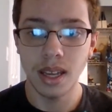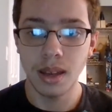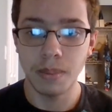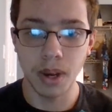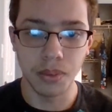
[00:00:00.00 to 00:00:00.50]

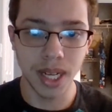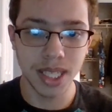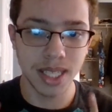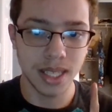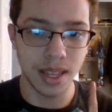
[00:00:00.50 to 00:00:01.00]
But
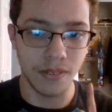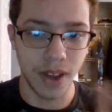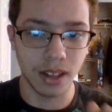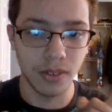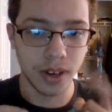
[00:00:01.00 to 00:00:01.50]
what's the
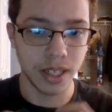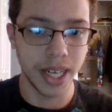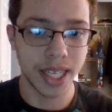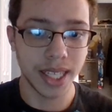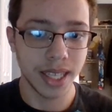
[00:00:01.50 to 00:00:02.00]
final
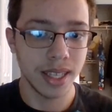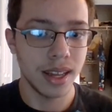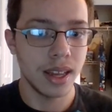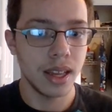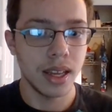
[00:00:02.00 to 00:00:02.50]
verdict?
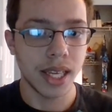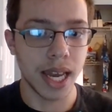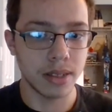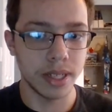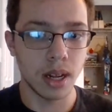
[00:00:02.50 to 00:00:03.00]

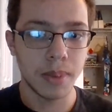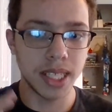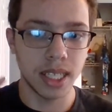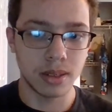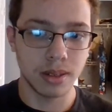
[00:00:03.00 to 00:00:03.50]
Gathering all my
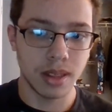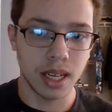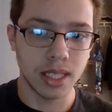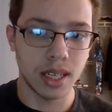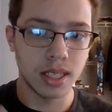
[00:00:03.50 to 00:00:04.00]
general
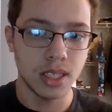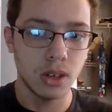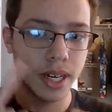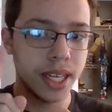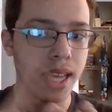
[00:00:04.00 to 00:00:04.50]
thoughts on the
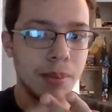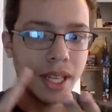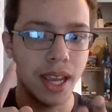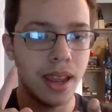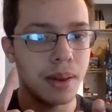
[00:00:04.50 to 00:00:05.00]
story, gameplay,
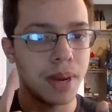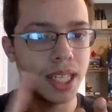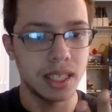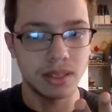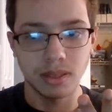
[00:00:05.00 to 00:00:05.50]
and my
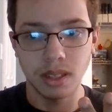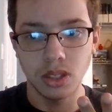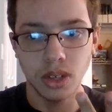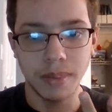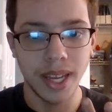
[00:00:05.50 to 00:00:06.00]
general
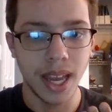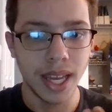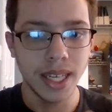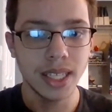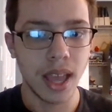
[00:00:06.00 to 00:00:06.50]
enjoyment, I
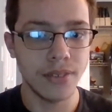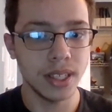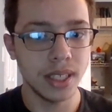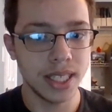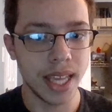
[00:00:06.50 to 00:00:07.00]
can
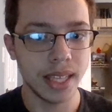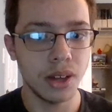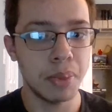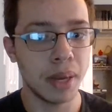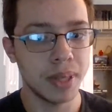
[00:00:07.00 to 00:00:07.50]
definitely say Little
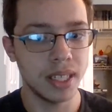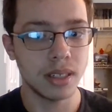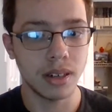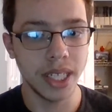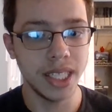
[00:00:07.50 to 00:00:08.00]
Big Planet
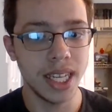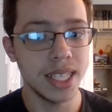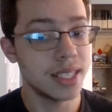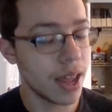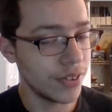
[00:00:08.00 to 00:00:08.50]
Karting is
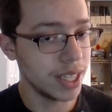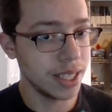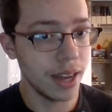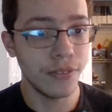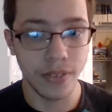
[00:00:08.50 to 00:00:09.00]
definitely
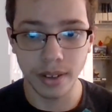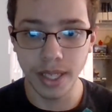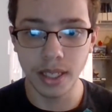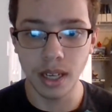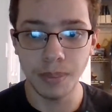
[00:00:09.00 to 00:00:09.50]
a fairly
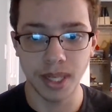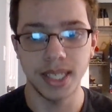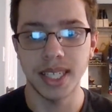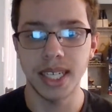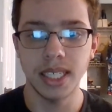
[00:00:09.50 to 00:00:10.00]
good
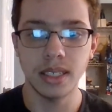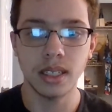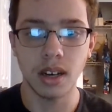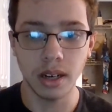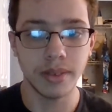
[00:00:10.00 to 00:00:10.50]
PlayStation
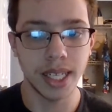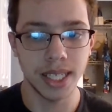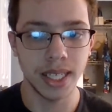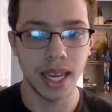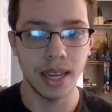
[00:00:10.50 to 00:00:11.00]
kart racing
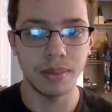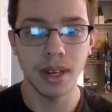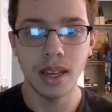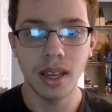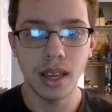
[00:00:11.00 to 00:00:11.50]
game.
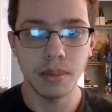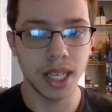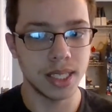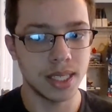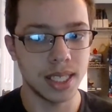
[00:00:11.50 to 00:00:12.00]

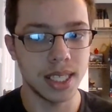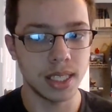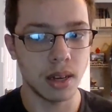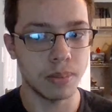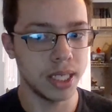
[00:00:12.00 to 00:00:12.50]
Plus, since it's
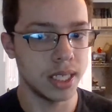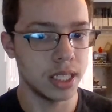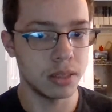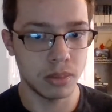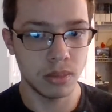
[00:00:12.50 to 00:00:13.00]
on
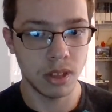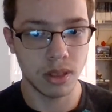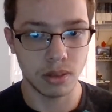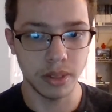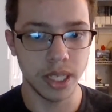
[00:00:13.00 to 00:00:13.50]
PlayStation
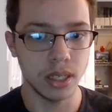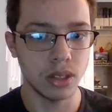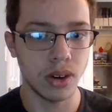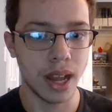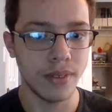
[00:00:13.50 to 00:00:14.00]
3, you
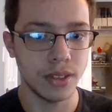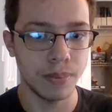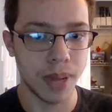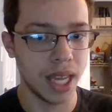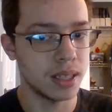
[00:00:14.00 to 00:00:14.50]
don't have to
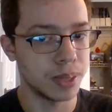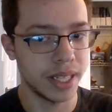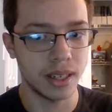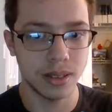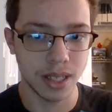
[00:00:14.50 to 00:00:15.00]
pay to play
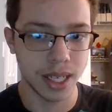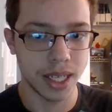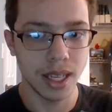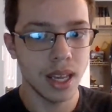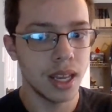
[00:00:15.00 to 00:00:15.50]
online.
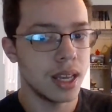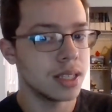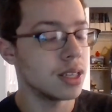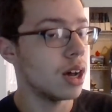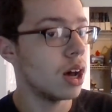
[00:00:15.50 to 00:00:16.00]

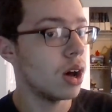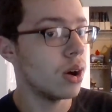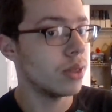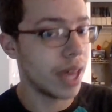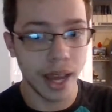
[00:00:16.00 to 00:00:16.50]
So
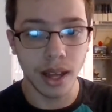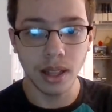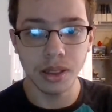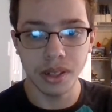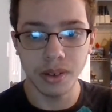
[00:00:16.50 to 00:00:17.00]
that
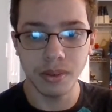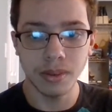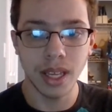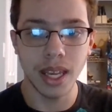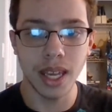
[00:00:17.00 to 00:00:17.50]
alone
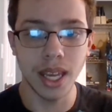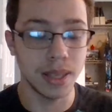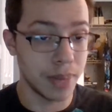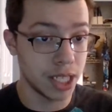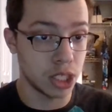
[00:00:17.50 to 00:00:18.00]
is a
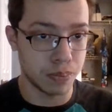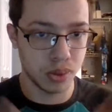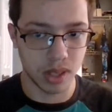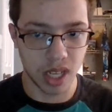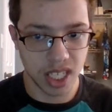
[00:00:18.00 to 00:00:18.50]
major
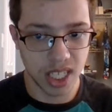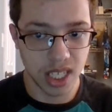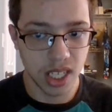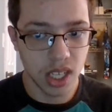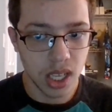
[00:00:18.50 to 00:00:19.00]
plus.
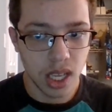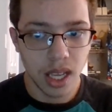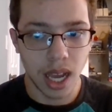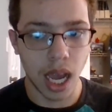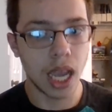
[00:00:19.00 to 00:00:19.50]

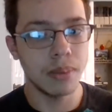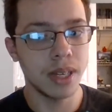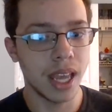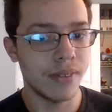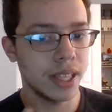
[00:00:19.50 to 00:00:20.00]
I am
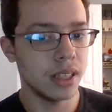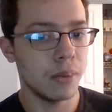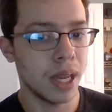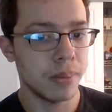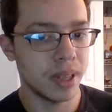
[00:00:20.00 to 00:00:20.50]
giving Little
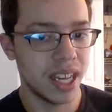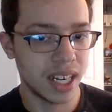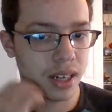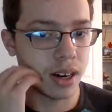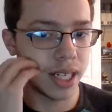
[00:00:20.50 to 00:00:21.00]
Big Planet
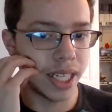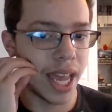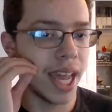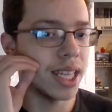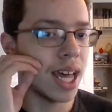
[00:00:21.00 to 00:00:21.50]
Karting
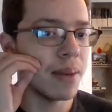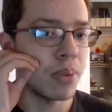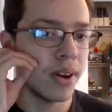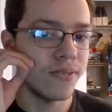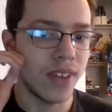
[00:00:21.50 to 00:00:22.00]
a
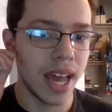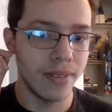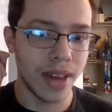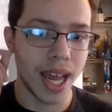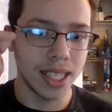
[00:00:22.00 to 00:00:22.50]
9.5
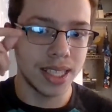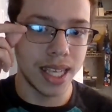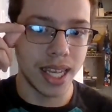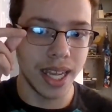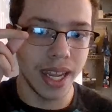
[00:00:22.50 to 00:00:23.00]
out of
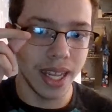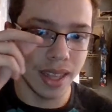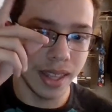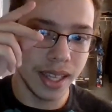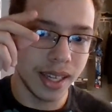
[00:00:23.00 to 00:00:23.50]
10. It
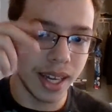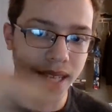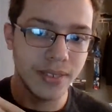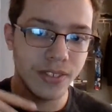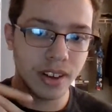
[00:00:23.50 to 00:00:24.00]
kind
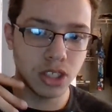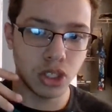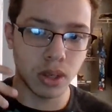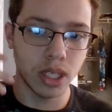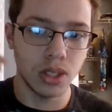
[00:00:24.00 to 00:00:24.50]
of falls
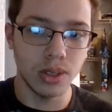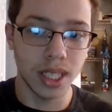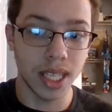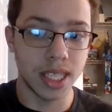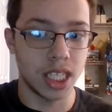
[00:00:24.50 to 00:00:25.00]
short due to
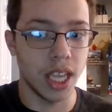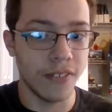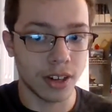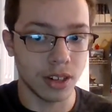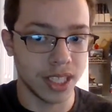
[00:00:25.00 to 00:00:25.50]
the
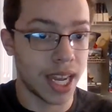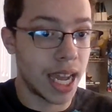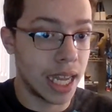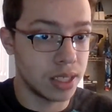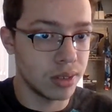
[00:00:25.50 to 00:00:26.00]
difficulty I
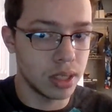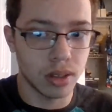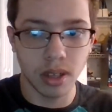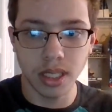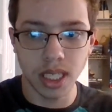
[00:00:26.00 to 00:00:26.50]
had to
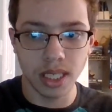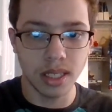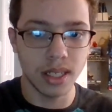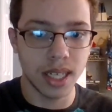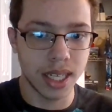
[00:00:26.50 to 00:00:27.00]
endure just
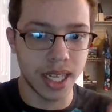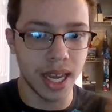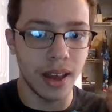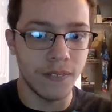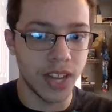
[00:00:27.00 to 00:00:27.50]
to get
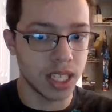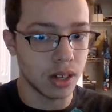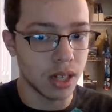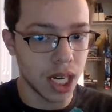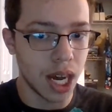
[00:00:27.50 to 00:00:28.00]
a physical
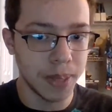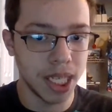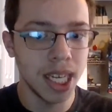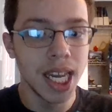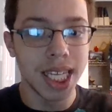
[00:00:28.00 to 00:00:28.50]
copy
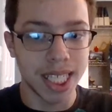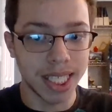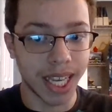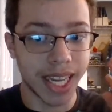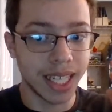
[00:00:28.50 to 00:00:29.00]
since I
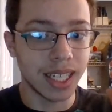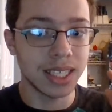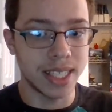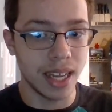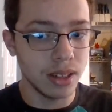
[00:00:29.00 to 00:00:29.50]
cannot
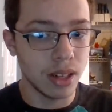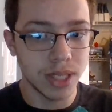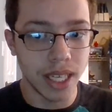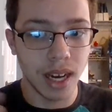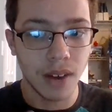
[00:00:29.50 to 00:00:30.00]
download
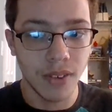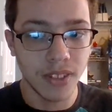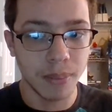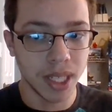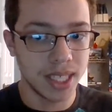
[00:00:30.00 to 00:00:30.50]
it off of the
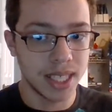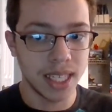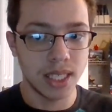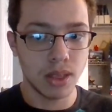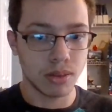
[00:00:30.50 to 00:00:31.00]

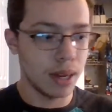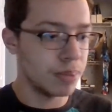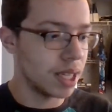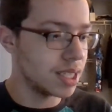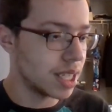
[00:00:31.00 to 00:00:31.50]
PlayStation 3
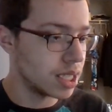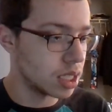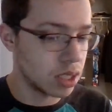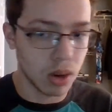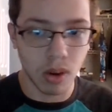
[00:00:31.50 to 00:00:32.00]
PlayStation
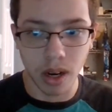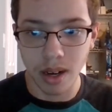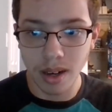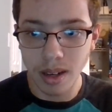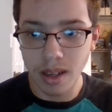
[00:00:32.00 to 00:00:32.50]
Store.
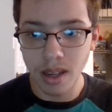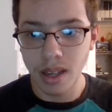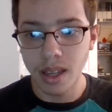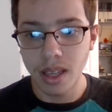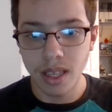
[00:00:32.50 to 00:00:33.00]

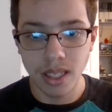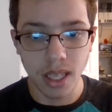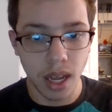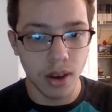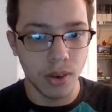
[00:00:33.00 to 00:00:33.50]

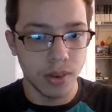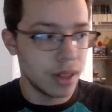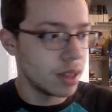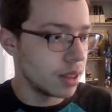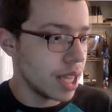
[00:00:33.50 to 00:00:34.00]
So,
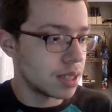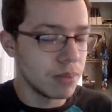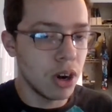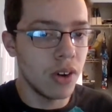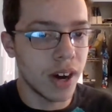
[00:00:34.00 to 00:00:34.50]
let's
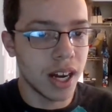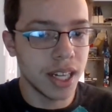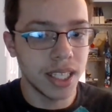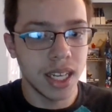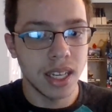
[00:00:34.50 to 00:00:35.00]
move
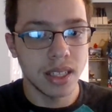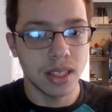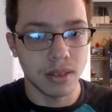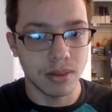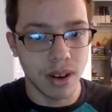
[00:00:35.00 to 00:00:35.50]
on to
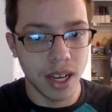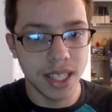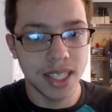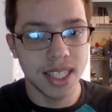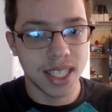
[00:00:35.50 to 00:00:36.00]

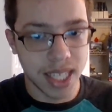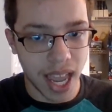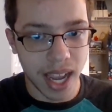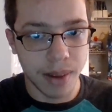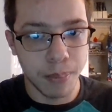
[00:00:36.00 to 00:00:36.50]
Run
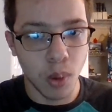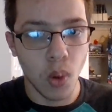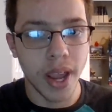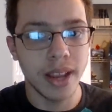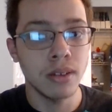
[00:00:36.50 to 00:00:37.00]

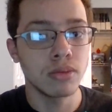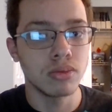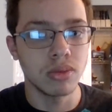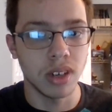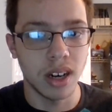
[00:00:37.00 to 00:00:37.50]
Sackboy
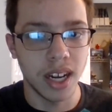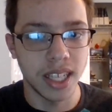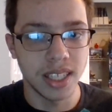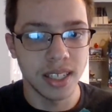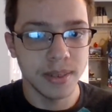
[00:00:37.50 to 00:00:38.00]
Run.